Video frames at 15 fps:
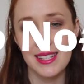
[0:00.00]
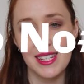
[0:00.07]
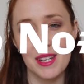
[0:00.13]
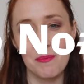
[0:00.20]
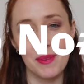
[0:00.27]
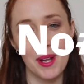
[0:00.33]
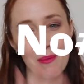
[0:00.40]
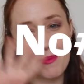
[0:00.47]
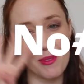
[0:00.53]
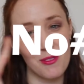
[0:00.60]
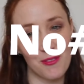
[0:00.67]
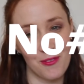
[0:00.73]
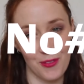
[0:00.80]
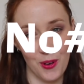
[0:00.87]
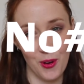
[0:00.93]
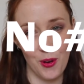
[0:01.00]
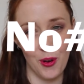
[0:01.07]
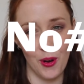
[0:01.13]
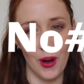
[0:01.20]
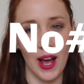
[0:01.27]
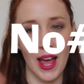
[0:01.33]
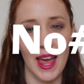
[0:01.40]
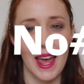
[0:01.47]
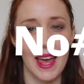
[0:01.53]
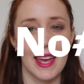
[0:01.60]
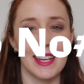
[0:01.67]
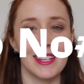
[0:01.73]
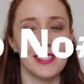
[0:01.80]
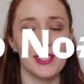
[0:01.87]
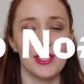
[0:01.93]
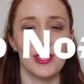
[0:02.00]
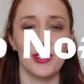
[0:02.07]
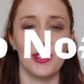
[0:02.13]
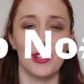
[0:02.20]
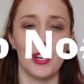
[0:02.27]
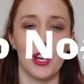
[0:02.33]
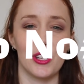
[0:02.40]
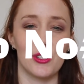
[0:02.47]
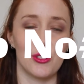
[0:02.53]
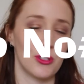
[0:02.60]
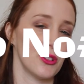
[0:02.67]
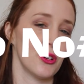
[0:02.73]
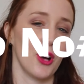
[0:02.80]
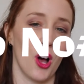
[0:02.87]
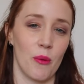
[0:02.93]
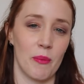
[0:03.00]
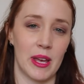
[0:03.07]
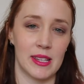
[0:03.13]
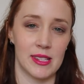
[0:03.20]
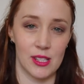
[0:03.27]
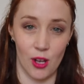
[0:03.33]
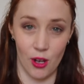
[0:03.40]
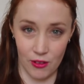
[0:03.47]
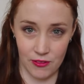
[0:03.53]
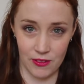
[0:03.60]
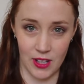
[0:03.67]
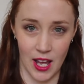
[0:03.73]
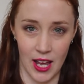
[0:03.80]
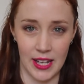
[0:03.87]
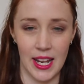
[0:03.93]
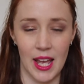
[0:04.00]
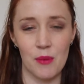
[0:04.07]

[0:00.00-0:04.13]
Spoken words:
Tip number 4 is to do your comments offline.